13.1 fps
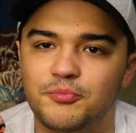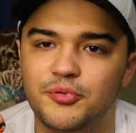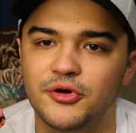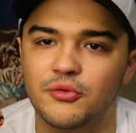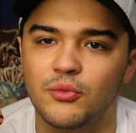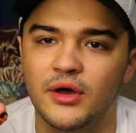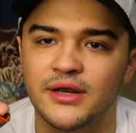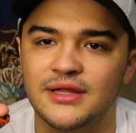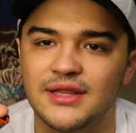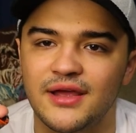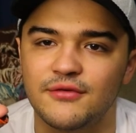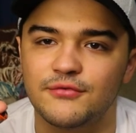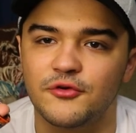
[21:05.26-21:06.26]
put one in
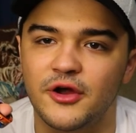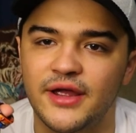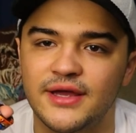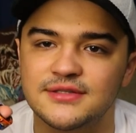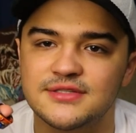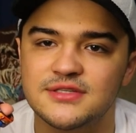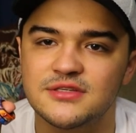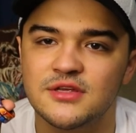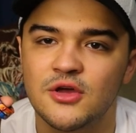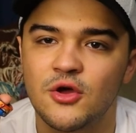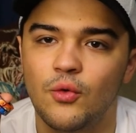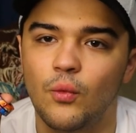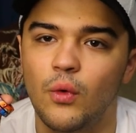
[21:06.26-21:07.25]
like France,
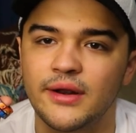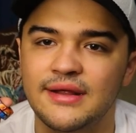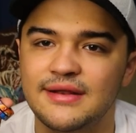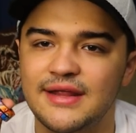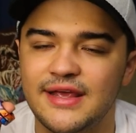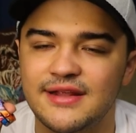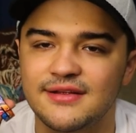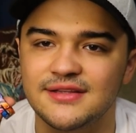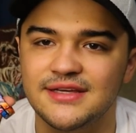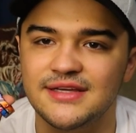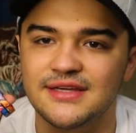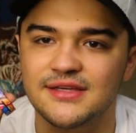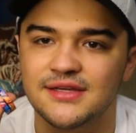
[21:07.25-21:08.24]
one in
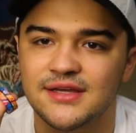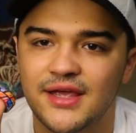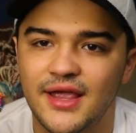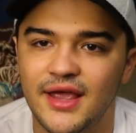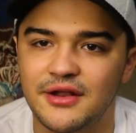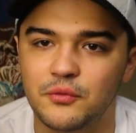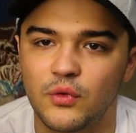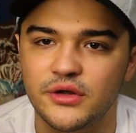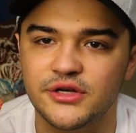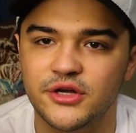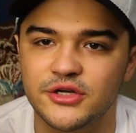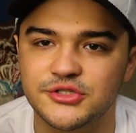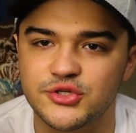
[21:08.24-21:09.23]
Italy, and one
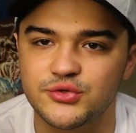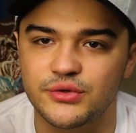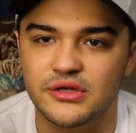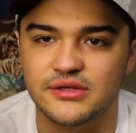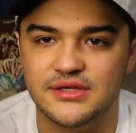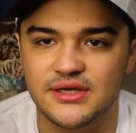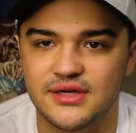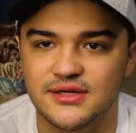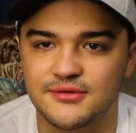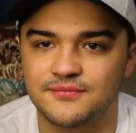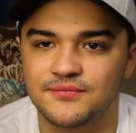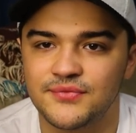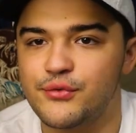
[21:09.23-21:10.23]
in Australia.
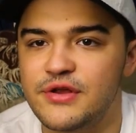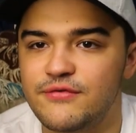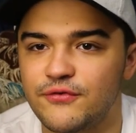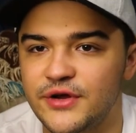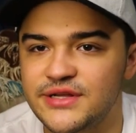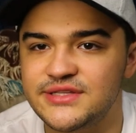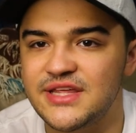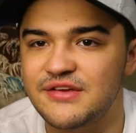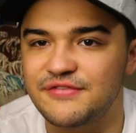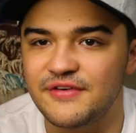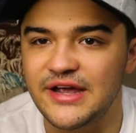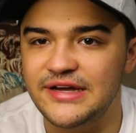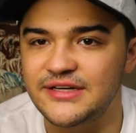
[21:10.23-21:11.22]
Three friends, they
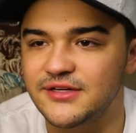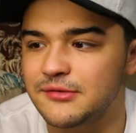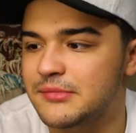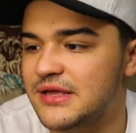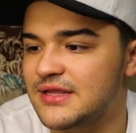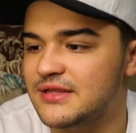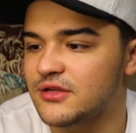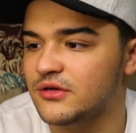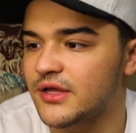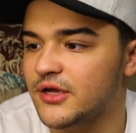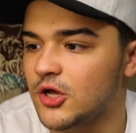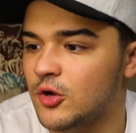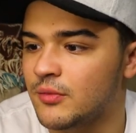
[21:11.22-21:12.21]
find them, and then they're
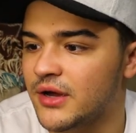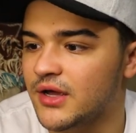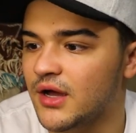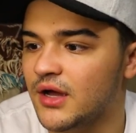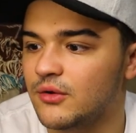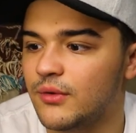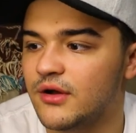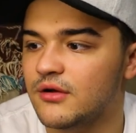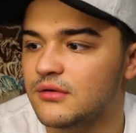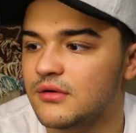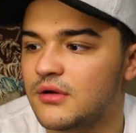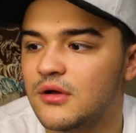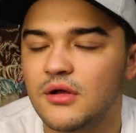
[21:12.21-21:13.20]
like, oh my god,
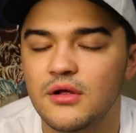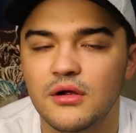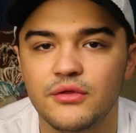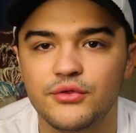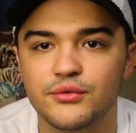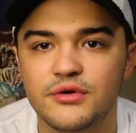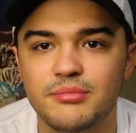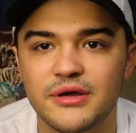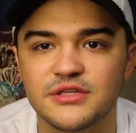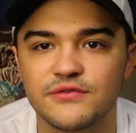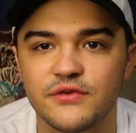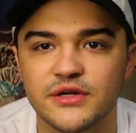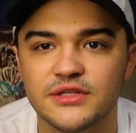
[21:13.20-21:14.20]
we're three
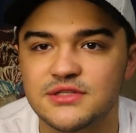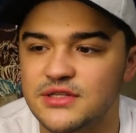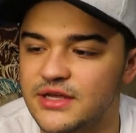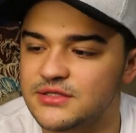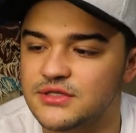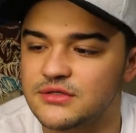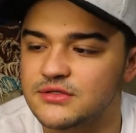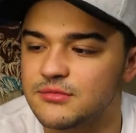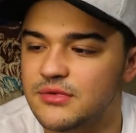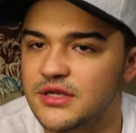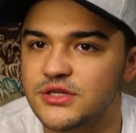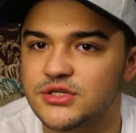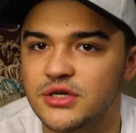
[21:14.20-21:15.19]
best friends destined to
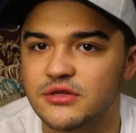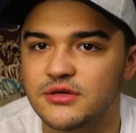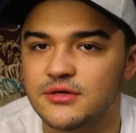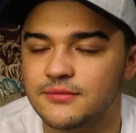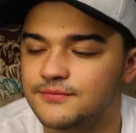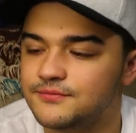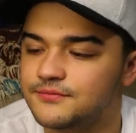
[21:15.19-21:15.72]
meet each other.